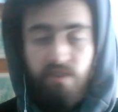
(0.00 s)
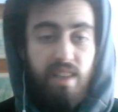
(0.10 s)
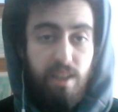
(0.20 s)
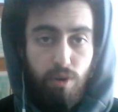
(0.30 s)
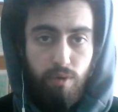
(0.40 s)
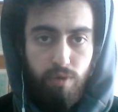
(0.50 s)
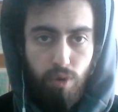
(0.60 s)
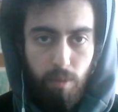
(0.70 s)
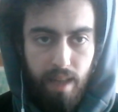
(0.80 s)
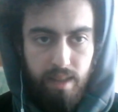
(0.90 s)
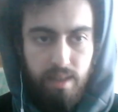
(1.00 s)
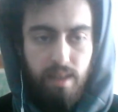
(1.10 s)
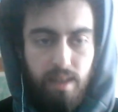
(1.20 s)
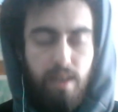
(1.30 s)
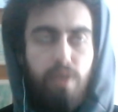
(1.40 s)
video format.
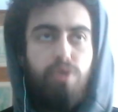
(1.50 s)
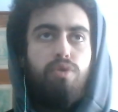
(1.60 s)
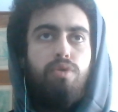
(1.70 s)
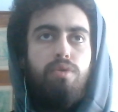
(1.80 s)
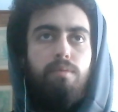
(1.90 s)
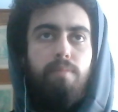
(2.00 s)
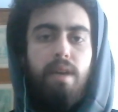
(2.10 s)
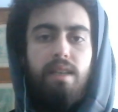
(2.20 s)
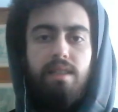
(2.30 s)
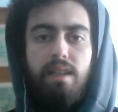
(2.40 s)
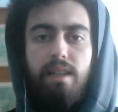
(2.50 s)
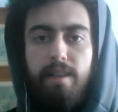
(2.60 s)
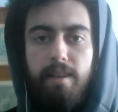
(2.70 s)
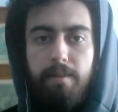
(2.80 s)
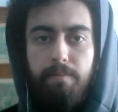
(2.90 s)
So
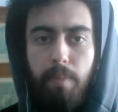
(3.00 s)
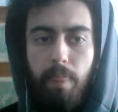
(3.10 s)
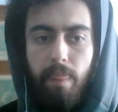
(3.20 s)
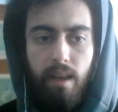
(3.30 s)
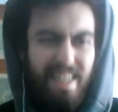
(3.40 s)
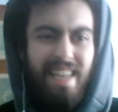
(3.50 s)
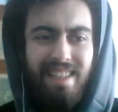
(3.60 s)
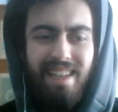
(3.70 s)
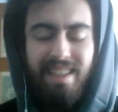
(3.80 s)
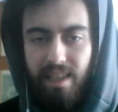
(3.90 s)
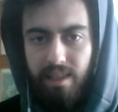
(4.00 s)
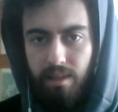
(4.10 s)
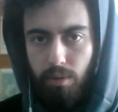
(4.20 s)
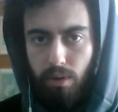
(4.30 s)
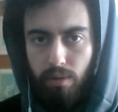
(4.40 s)
basically, it's less
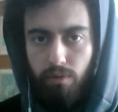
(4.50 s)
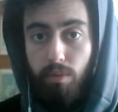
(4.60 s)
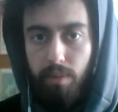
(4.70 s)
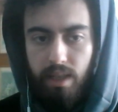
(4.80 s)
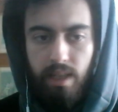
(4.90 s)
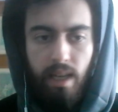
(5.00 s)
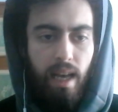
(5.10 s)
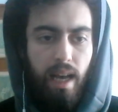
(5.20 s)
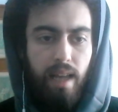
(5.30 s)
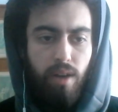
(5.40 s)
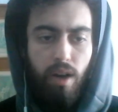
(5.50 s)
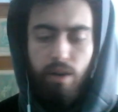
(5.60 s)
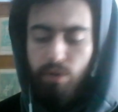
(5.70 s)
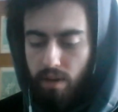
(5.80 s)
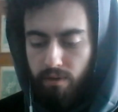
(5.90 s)
accessible for me. And I
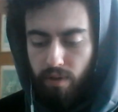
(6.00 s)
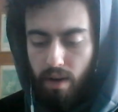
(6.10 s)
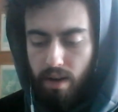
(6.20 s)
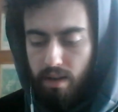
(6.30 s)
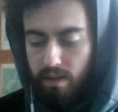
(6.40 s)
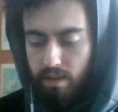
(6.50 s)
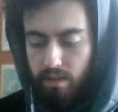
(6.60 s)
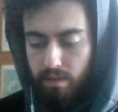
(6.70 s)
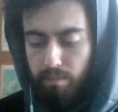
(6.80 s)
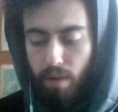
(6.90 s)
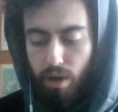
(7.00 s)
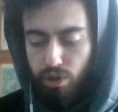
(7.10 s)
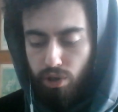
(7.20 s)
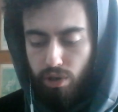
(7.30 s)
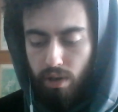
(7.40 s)
couldn't find
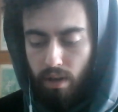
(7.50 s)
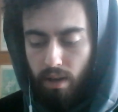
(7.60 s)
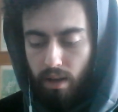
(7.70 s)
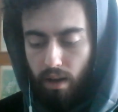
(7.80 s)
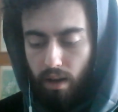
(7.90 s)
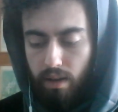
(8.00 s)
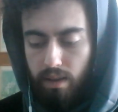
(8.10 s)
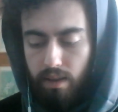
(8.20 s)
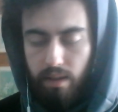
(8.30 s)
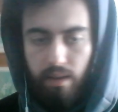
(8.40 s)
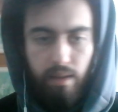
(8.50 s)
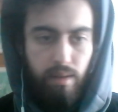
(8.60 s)
much on